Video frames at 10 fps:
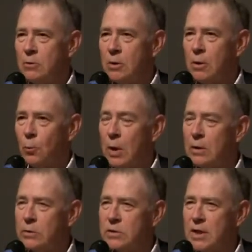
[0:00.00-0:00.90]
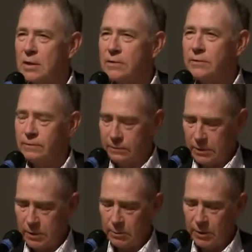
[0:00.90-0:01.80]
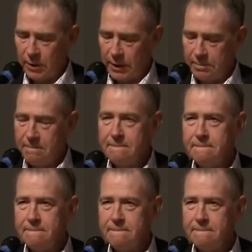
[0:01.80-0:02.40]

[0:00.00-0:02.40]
who are on wells that live nearby.